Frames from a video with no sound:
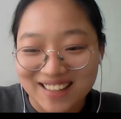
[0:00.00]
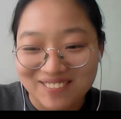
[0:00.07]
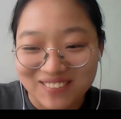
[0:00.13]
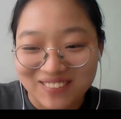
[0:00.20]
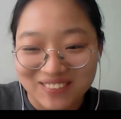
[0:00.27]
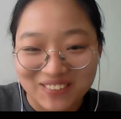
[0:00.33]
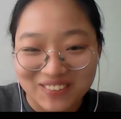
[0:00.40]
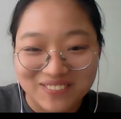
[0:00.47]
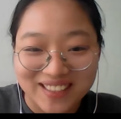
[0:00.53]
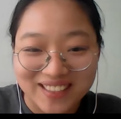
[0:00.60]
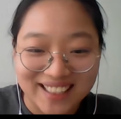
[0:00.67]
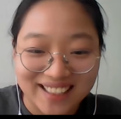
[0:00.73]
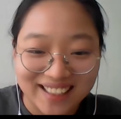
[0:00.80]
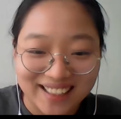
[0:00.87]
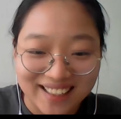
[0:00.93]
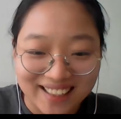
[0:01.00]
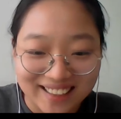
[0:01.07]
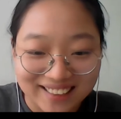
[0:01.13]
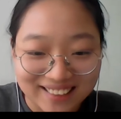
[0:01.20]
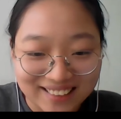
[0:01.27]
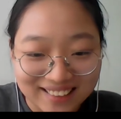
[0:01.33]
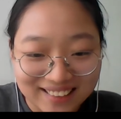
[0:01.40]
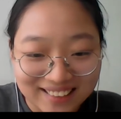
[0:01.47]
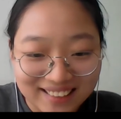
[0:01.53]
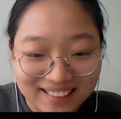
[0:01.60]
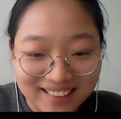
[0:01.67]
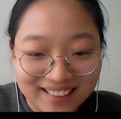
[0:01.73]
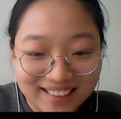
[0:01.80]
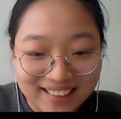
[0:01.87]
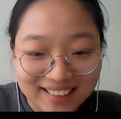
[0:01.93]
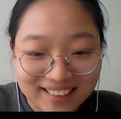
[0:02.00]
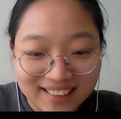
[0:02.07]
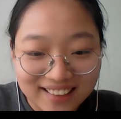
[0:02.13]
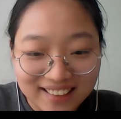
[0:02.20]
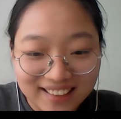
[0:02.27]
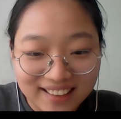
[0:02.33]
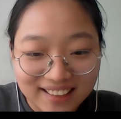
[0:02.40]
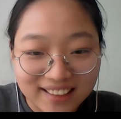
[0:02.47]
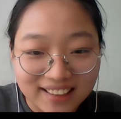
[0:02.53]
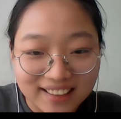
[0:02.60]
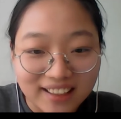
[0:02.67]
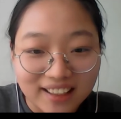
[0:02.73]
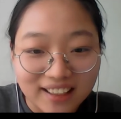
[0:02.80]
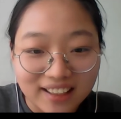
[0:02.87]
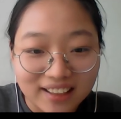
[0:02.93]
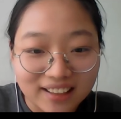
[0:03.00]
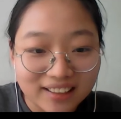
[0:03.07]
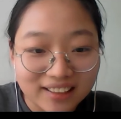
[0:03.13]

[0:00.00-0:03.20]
I'm gonna repeat it again. Yeah.